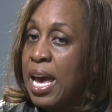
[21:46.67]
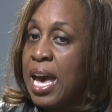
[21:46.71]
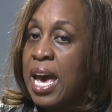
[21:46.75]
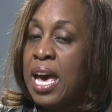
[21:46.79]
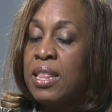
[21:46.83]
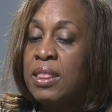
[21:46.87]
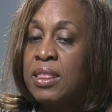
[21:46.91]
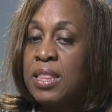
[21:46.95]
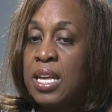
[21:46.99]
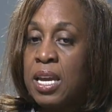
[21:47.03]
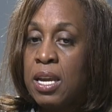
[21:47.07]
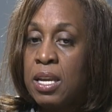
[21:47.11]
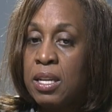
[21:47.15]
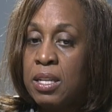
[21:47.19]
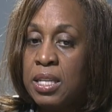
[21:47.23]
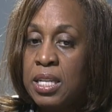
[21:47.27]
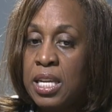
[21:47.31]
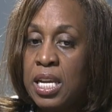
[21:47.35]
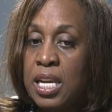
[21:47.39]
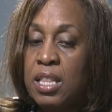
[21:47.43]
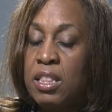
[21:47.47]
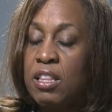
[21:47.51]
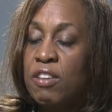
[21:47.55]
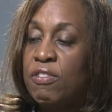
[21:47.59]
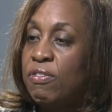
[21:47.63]
and they
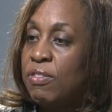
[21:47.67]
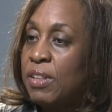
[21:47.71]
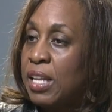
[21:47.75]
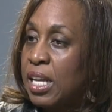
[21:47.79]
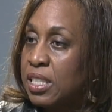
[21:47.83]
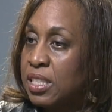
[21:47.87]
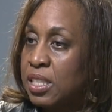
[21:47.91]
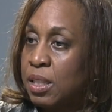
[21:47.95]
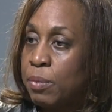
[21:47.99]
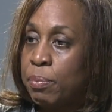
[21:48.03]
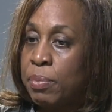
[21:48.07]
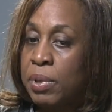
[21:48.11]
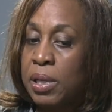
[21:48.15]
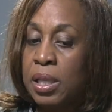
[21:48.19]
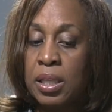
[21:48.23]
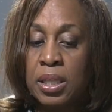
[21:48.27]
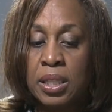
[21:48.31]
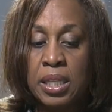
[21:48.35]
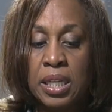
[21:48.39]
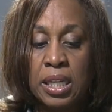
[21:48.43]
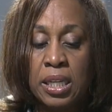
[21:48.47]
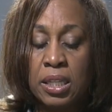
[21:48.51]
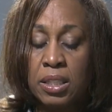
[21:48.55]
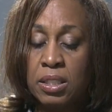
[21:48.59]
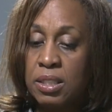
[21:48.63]
need the
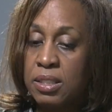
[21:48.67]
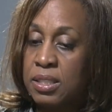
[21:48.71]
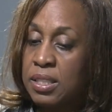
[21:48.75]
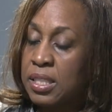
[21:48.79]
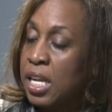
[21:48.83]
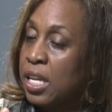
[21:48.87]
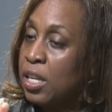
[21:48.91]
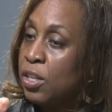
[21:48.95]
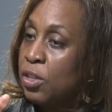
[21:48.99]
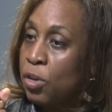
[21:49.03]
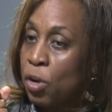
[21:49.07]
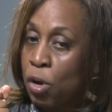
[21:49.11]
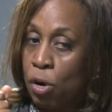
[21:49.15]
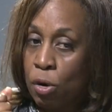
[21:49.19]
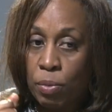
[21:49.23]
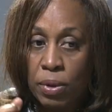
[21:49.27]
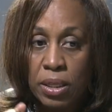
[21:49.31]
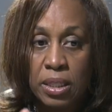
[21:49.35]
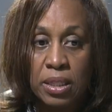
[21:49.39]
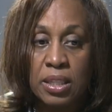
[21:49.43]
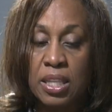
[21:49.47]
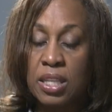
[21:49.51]
flexibility to say, nope,